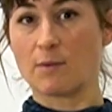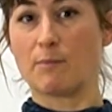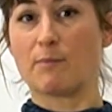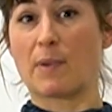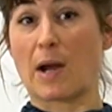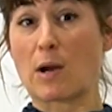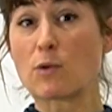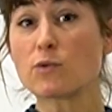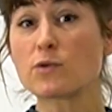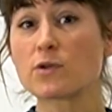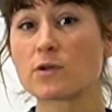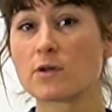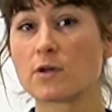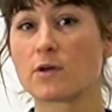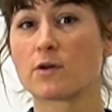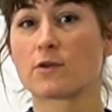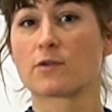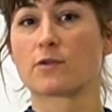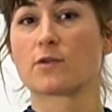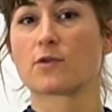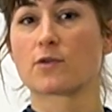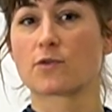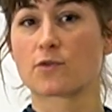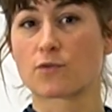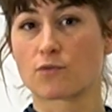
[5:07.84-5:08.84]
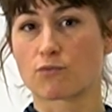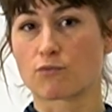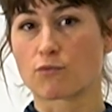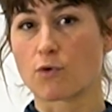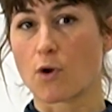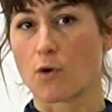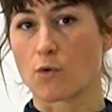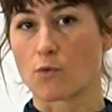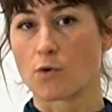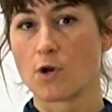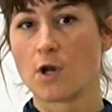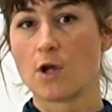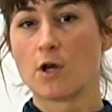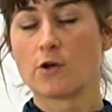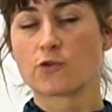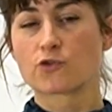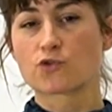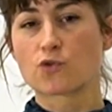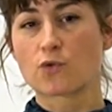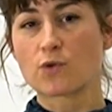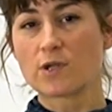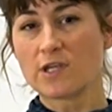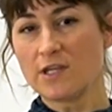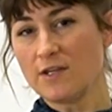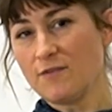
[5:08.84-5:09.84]
about the throw.
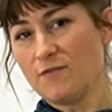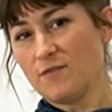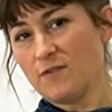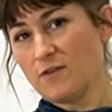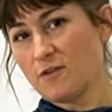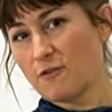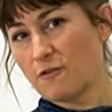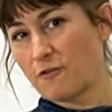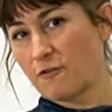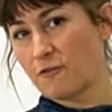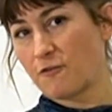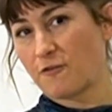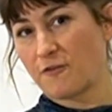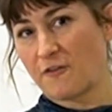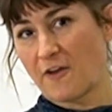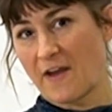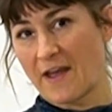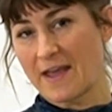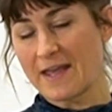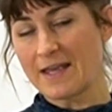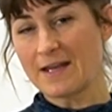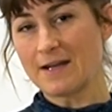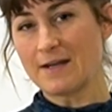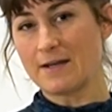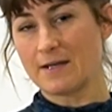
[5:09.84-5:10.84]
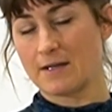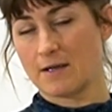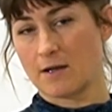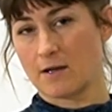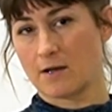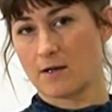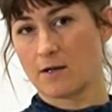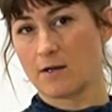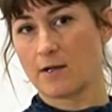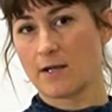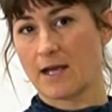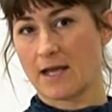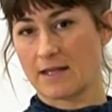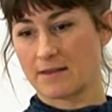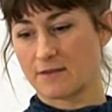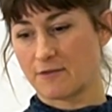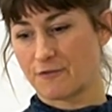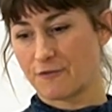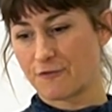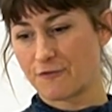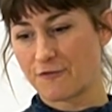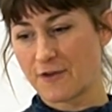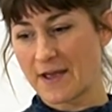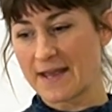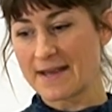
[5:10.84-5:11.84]
So even the failure and the
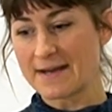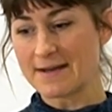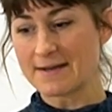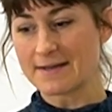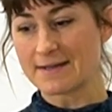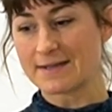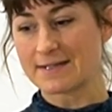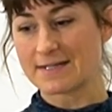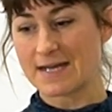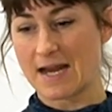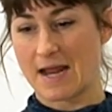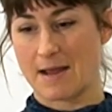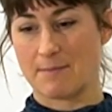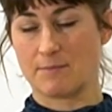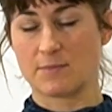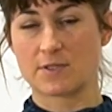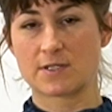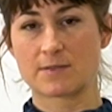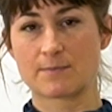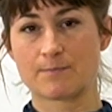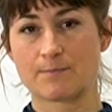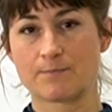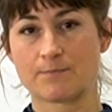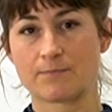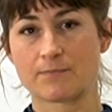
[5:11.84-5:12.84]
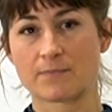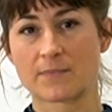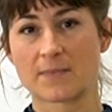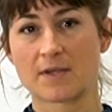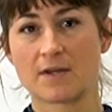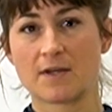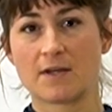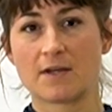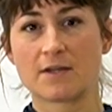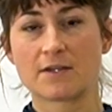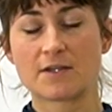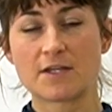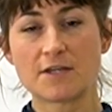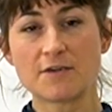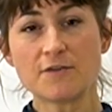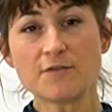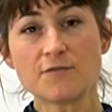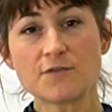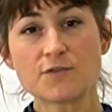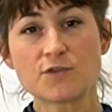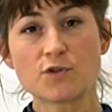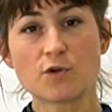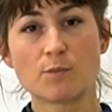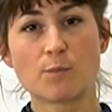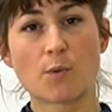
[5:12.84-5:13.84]
failed attempt
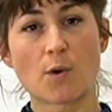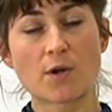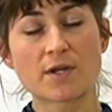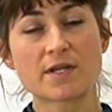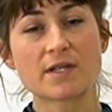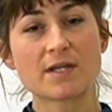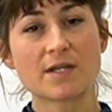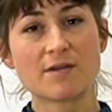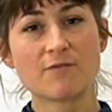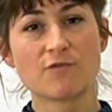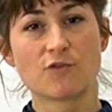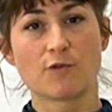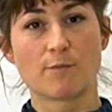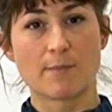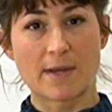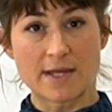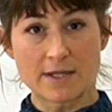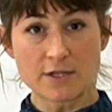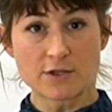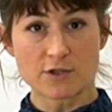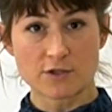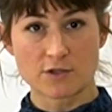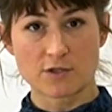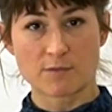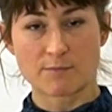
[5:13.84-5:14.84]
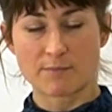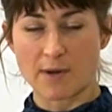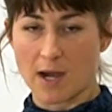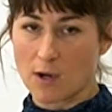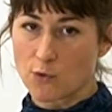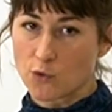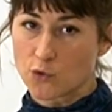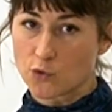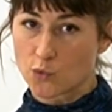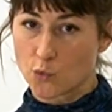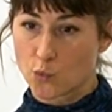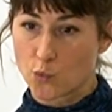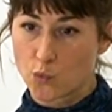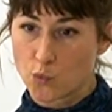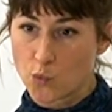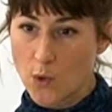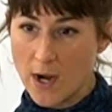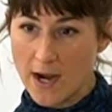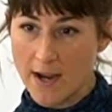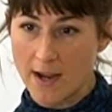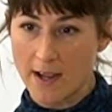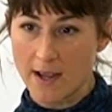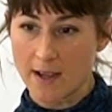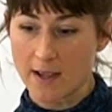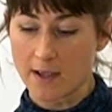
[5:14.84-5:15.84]
gives your body information about
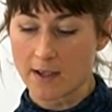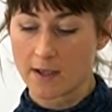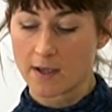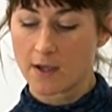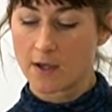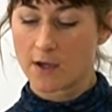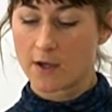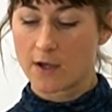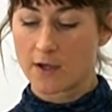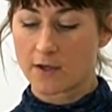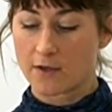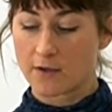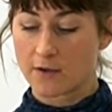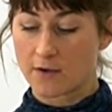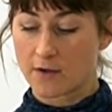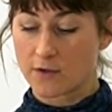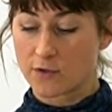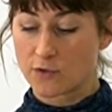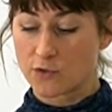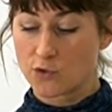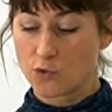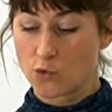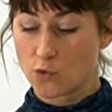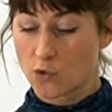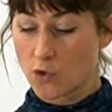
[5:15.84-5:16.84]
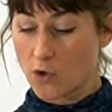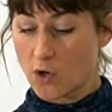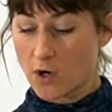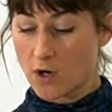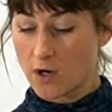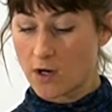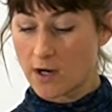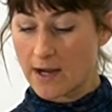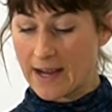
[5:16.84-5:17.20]
where your